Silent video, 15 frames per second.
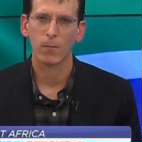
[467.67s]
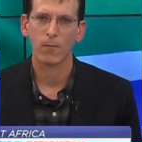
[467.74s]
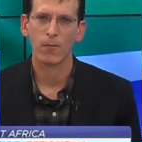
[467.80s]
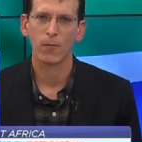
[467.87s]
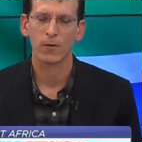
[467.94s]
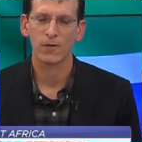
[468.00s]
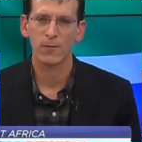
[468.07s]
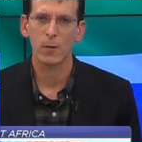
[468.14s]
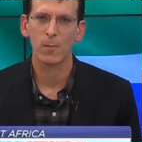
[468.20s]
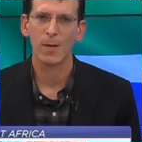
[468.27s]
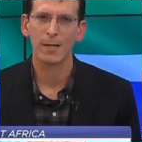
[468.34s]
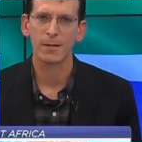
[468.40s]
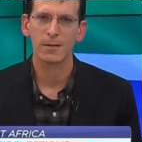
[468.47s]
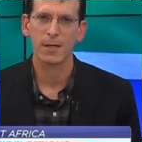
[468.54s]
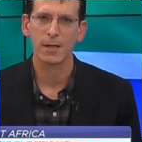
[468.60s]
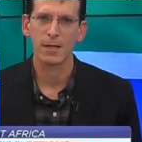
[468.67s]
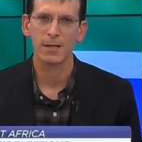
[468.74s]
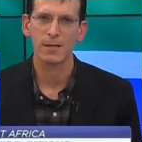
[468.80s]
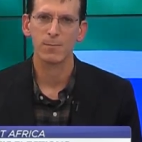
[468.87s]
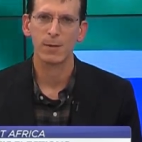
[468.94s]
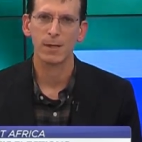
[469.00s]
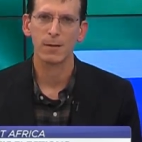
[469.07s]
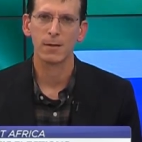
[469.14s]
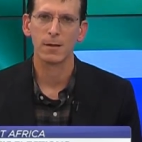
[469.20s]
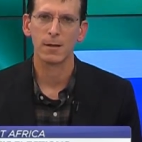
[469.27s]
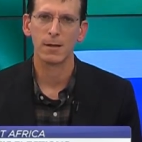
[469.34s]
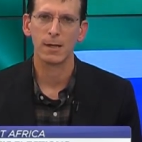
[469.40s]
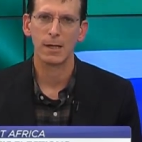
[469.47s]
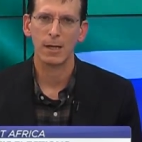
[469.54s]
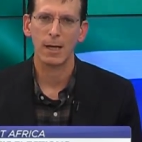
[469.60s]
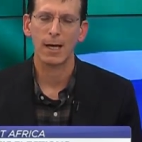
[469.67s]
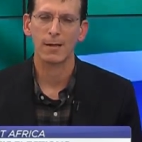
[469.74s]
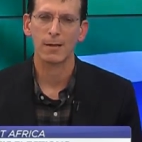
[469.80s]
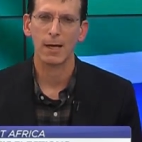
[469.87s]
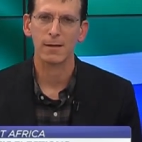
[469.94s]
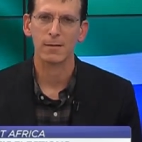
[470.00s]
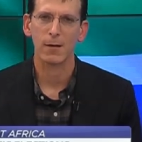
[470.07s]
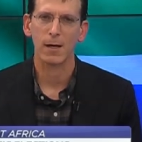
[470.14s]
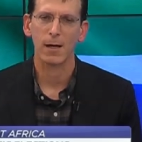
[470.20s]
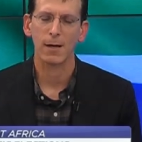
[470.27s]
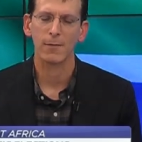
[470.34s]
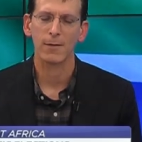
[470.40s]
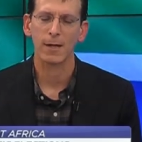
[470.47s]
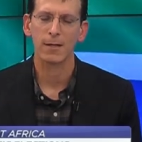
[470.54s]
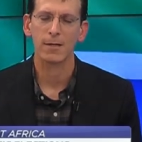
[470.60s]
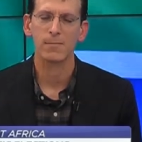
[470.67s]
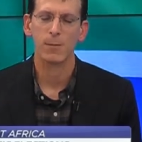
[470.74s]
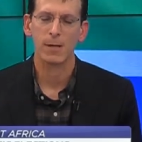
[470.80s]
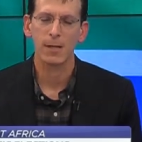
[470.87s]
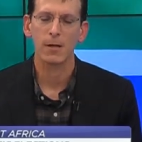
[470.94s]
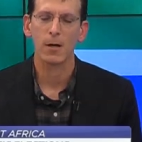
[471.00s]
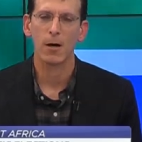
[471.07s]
first few months that he's been uh, uh, uh, that he's been in